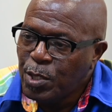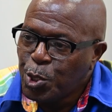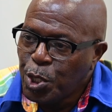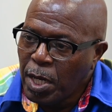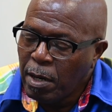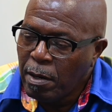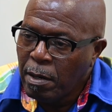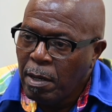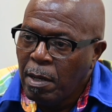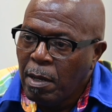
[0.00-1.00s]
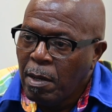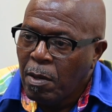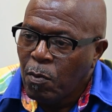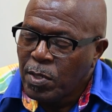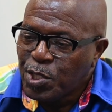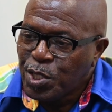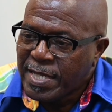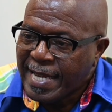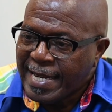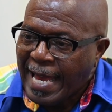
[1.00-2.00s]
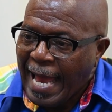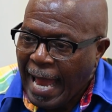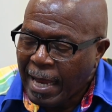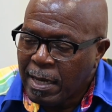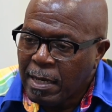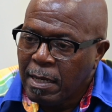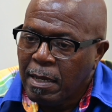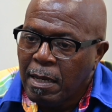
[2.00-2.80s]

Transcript: each year, which is an act